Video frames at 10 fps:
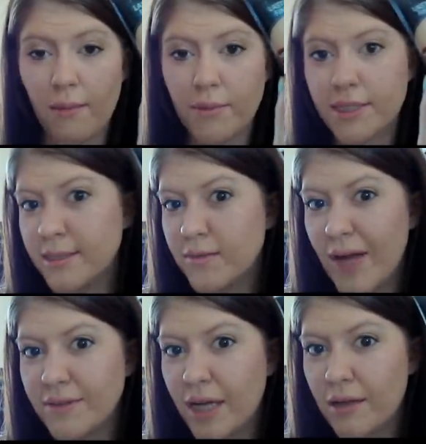This is
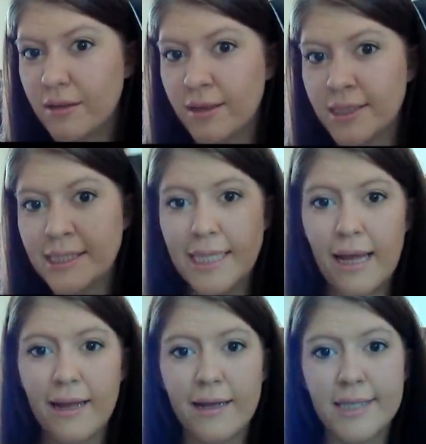$5
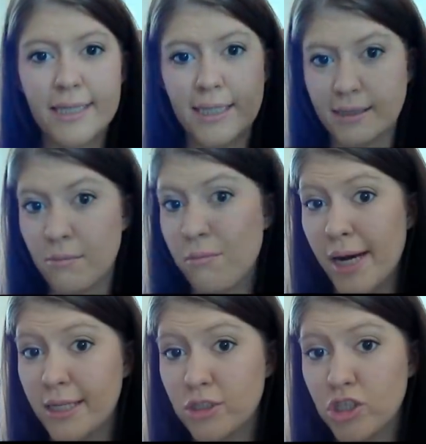and it doesn't
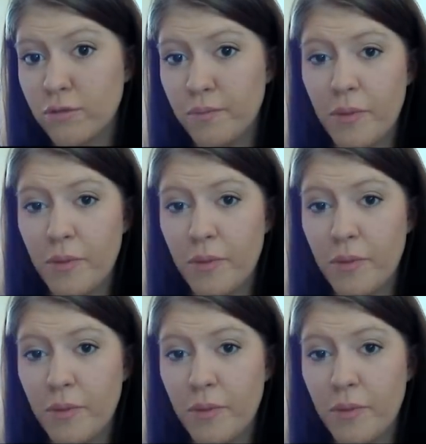budge.